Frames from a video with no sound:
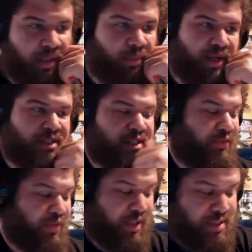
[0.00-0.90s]
pals, hey
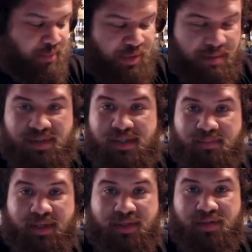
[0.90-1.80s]
friends, I promised you
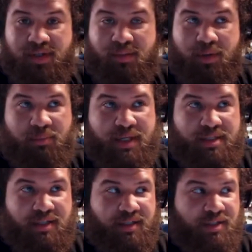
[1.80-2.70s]
something interesting, but
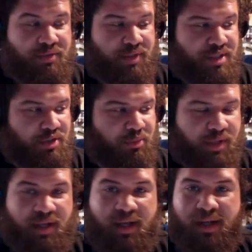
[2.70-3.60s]
basically it's really
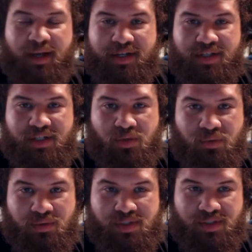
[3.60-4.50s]
stupid. I just
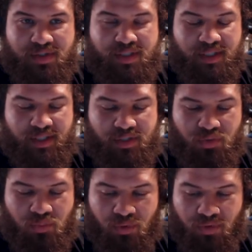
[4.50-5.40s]
Google searched
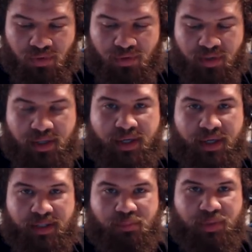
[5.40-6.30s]
each word
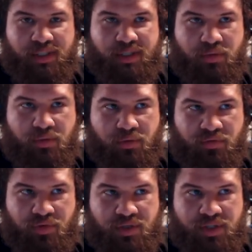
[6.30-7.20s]
and then picked either the
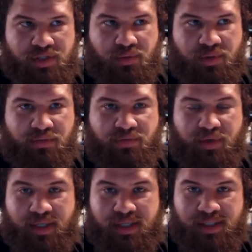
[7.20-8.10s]
first or the
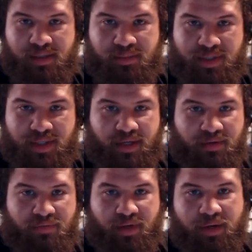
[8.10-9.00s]
funniest image that I could find